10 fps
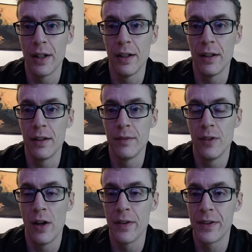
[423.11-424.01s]

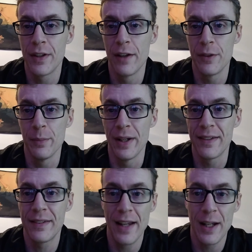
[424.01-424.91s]
All this stuff in my
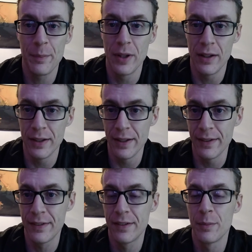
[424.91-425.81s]
Snake playlist,